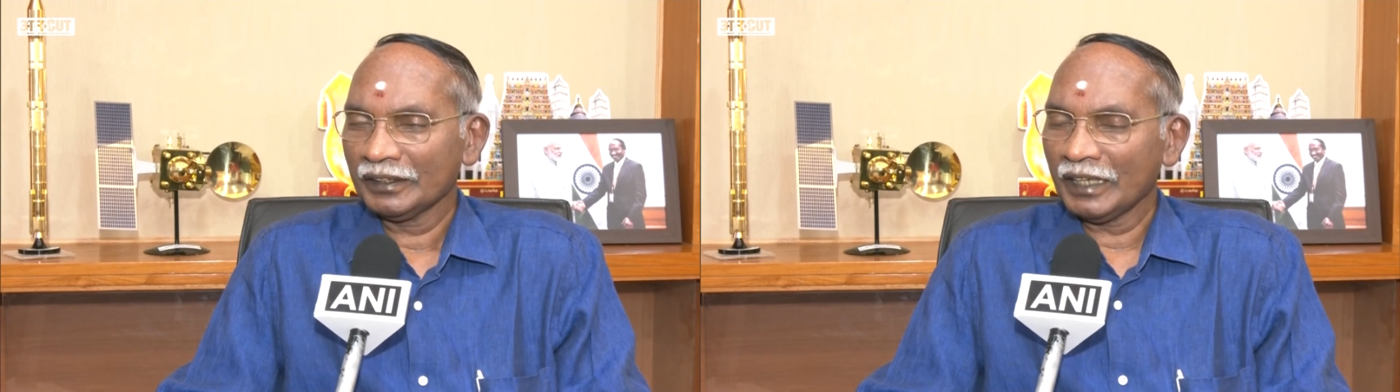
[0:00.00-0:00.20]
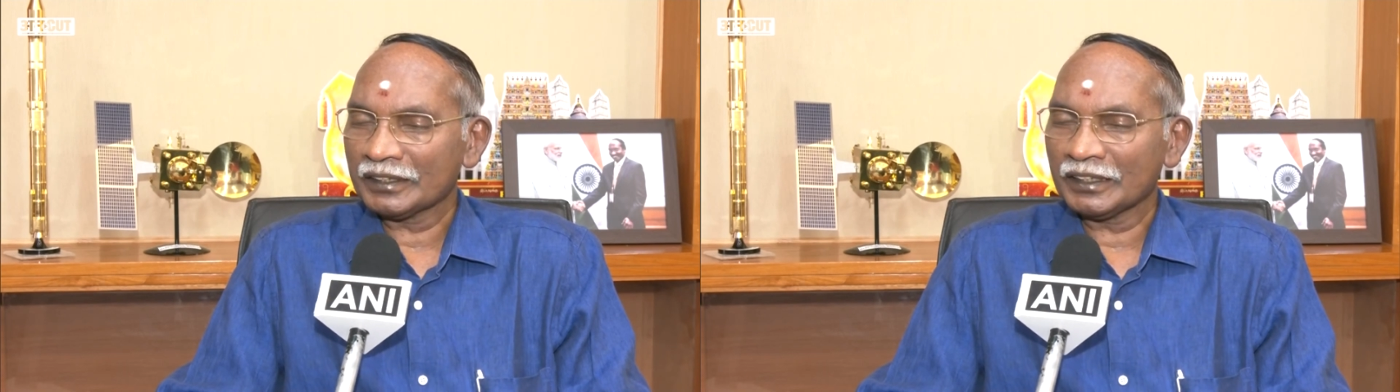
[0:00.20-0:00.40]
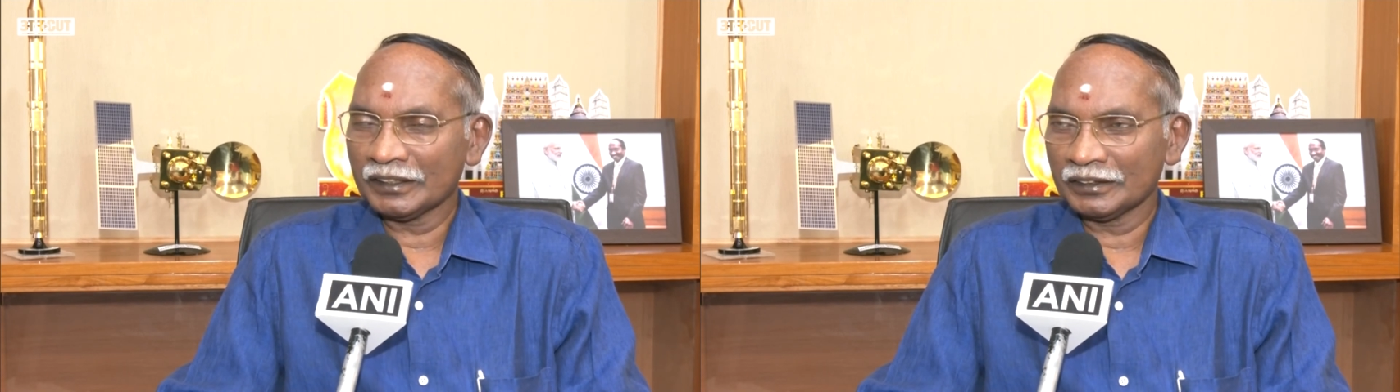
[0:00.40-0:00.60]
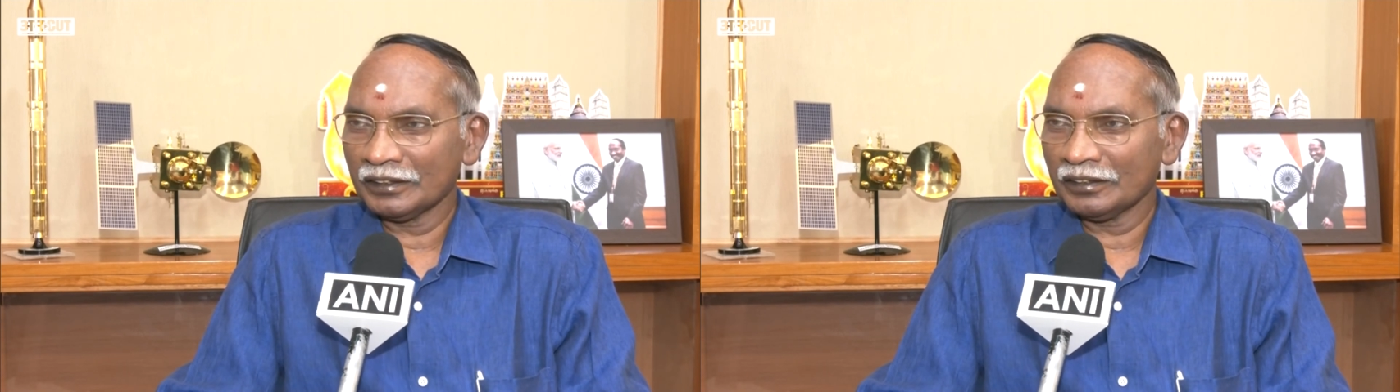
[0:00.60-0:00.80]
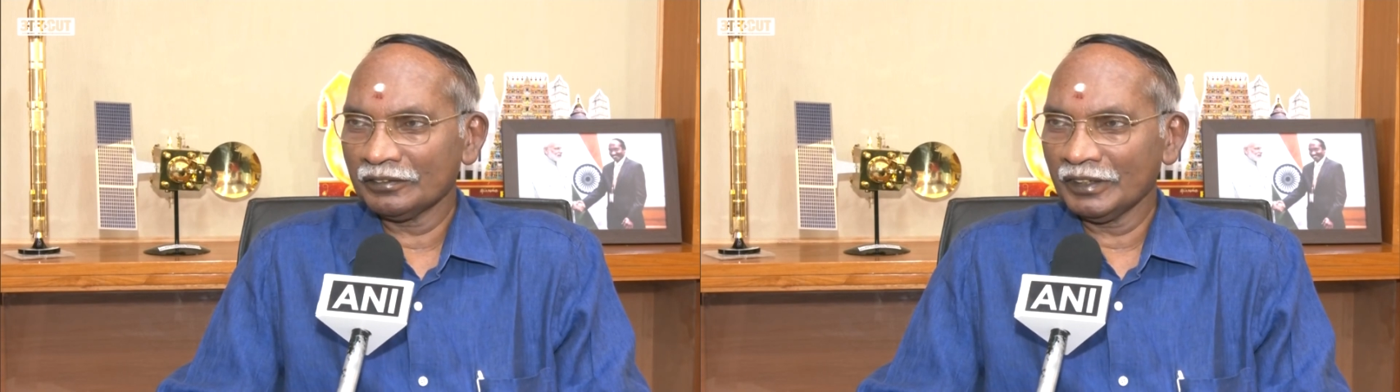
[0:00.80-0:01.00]
Yes,
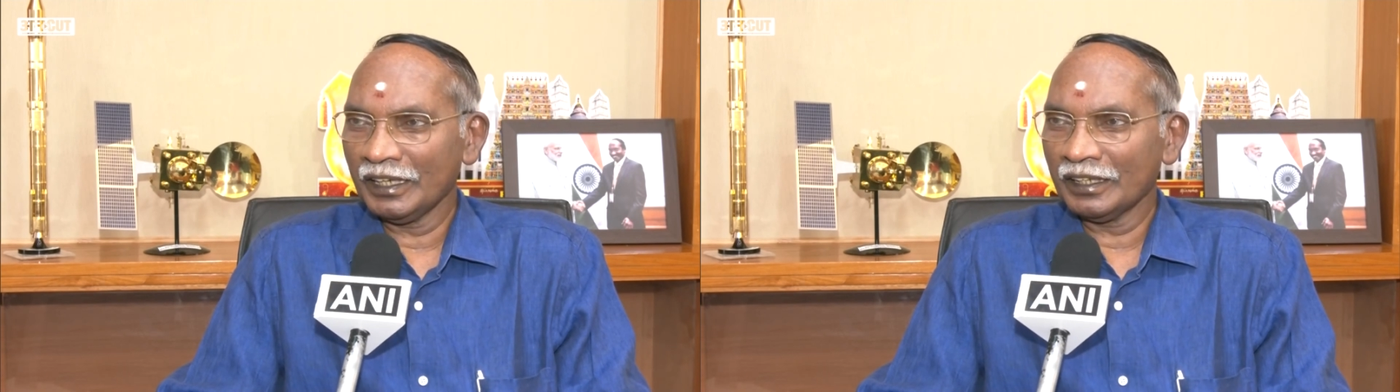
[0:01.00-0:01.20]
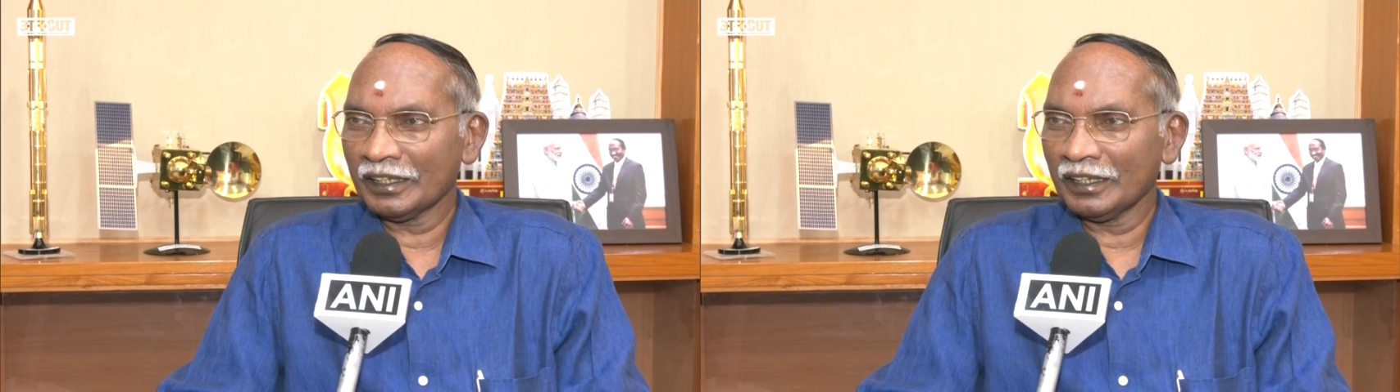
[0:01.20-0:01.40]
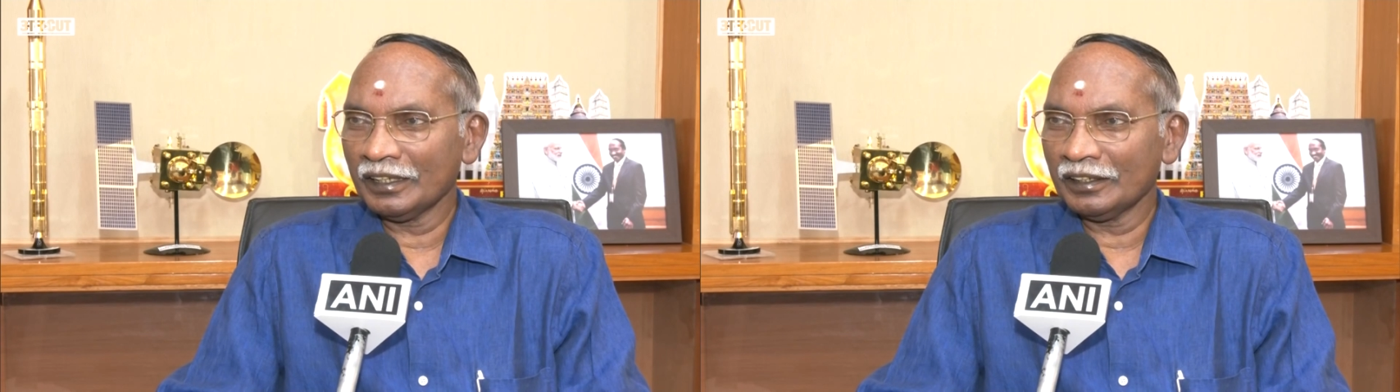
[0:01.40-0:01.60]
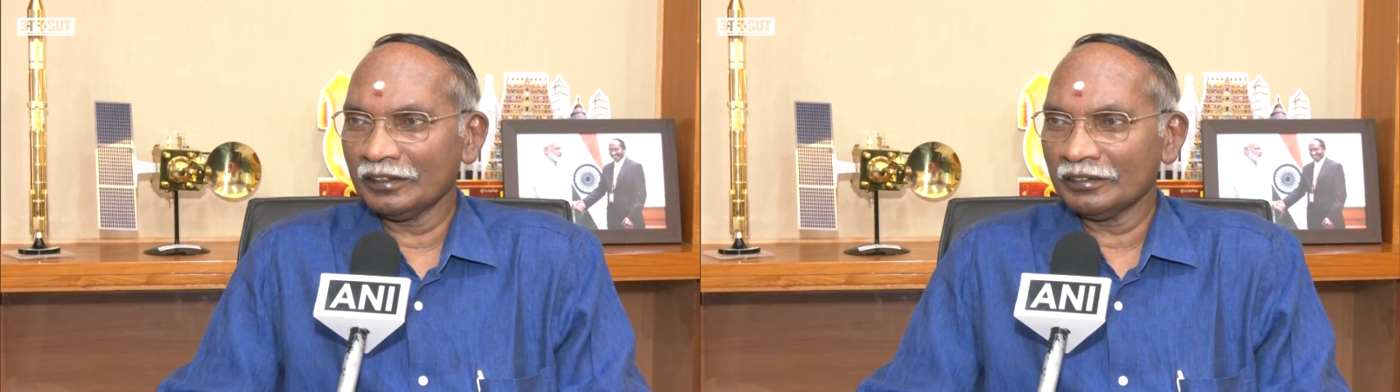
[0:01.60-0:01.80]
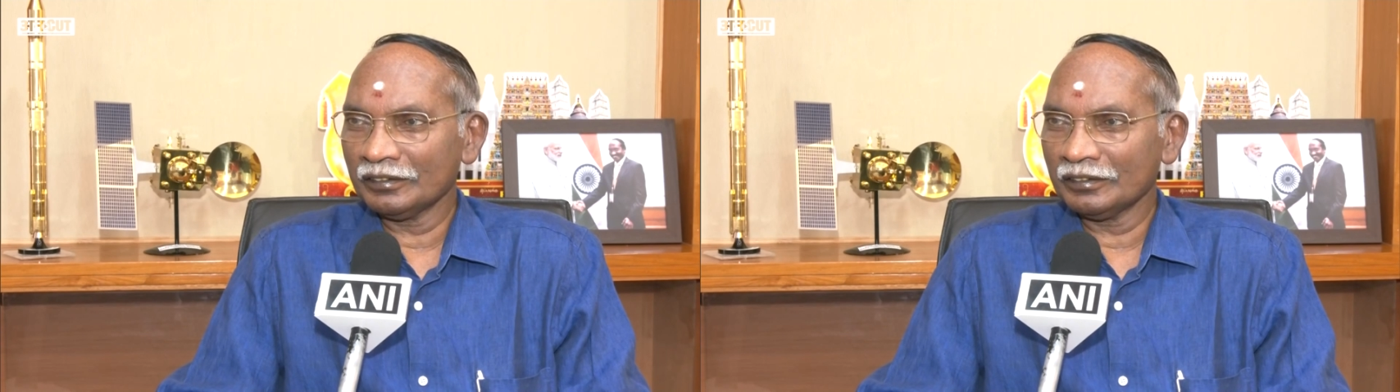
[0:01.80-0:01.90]
we are